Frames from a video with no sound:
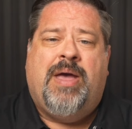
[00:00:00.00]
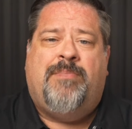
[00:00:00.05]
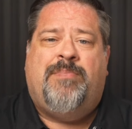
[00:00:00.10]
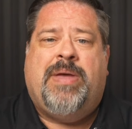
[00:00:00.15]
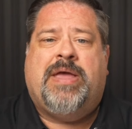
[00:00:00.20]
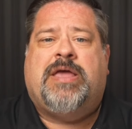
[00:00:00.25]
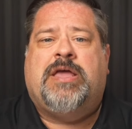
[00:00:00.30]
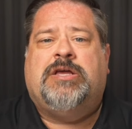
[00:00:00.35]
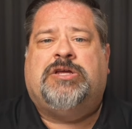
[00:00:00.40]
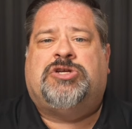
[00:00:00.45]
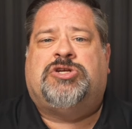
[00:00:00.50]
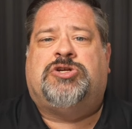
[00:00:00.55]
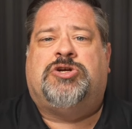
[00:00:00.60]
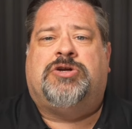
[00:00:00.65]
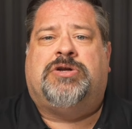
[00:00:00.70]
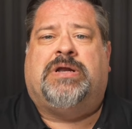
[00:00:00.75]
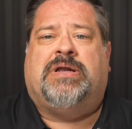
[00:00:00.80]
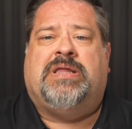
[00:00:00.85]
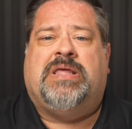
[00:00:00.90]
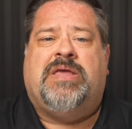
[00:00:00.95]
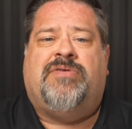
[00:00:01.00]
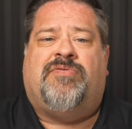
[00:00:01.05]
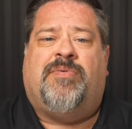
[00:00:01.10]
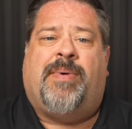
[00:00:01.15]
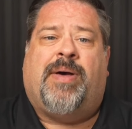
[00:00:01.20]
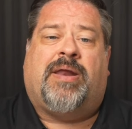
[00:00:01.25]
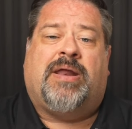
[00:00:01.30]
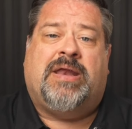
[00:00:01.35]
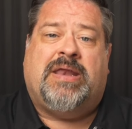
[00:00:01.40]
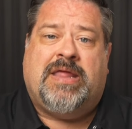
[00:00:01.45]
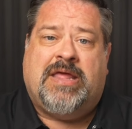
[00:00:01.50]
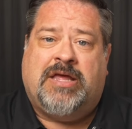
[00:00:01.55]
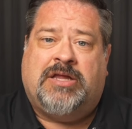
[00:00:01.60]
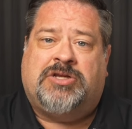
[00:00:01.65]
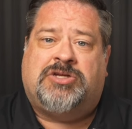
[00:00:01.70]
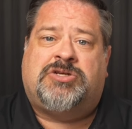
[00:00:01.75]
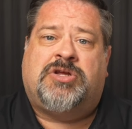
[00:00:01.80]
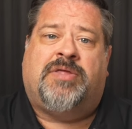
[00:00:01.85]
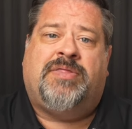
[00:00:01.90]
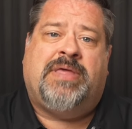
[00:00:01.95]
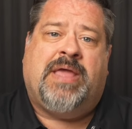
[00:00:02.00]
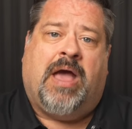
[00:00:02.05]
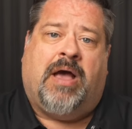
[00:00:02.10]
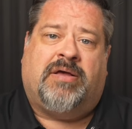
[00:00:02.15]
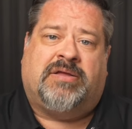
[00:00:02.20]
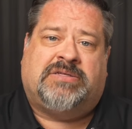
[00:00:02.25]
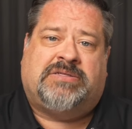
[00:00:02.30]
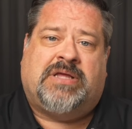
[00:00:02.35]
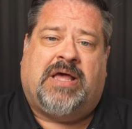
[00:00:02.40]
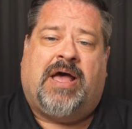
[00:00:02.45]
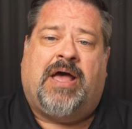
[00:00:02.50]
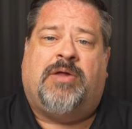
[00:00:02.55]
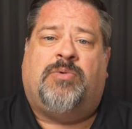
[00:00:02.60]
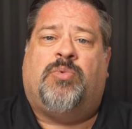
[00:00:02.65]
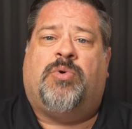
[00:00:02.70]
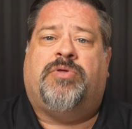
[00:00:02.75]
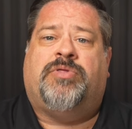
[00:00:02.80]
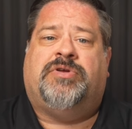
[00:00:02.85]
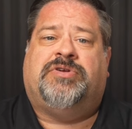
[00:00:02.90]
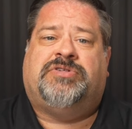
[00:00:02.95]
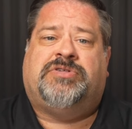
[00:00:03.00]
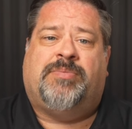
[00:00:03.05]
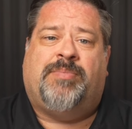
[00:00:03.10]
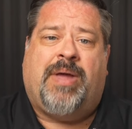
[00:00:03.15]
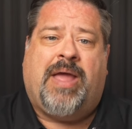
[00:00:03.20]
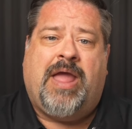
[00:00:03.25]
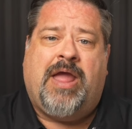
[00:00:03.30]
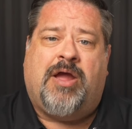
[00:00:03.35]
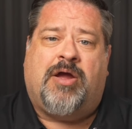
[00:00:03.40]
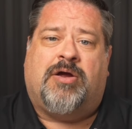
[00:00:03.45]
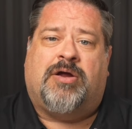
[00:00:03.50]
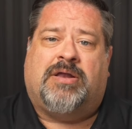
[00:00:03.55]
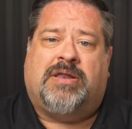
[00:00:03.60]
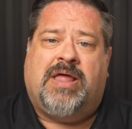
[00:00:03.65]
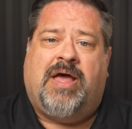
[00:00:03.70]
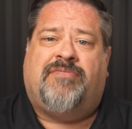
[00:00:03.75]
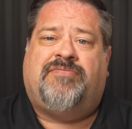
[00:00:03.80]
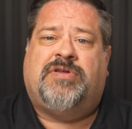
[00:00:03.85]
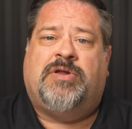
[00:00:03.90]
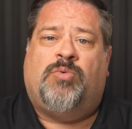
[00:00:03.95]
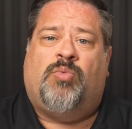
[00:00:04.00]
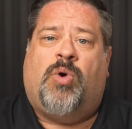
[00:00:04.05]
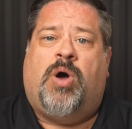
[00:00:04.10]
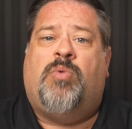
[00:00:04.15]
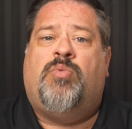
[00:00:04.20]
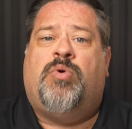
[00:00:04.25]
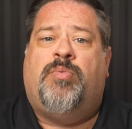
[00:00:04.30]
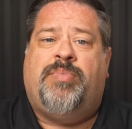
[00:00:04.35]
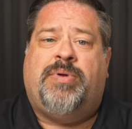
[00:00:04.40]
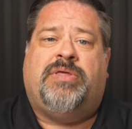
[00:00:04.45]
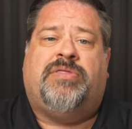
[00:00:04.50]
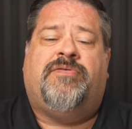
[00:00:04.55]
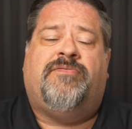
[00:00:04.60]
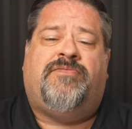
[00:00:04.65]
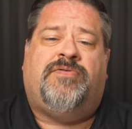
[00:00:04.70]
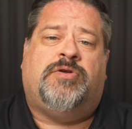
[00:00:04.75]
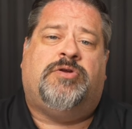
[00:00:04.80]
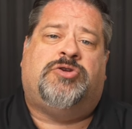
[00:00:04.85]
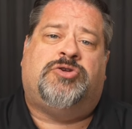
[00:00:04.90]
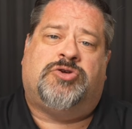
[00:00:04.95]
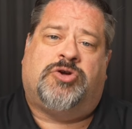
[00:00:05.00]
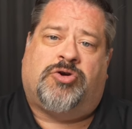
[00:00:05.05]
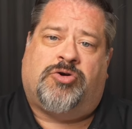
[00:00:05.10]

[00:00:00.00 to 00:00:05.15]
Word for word: making sure to leave about an inch on the outside where there's some air left in what will be the future